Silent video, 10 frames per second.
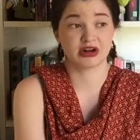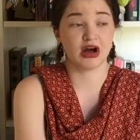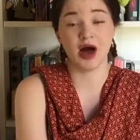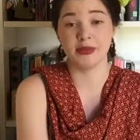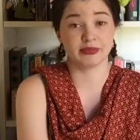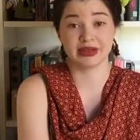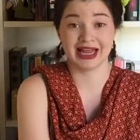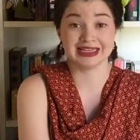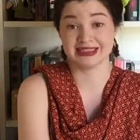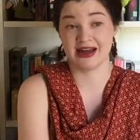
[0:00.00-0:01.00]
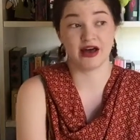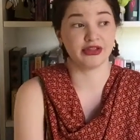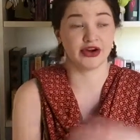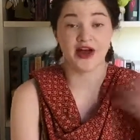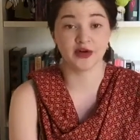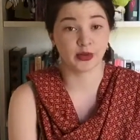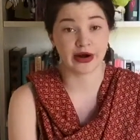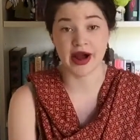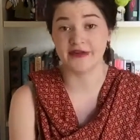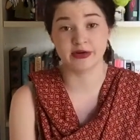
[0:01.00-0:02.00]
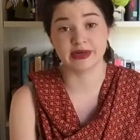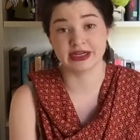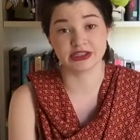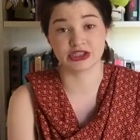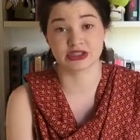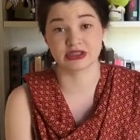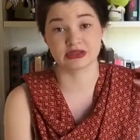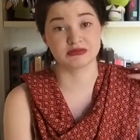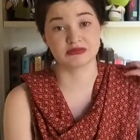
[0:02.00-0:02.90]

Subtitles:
commonplace now. They're everywhere. Everybody's just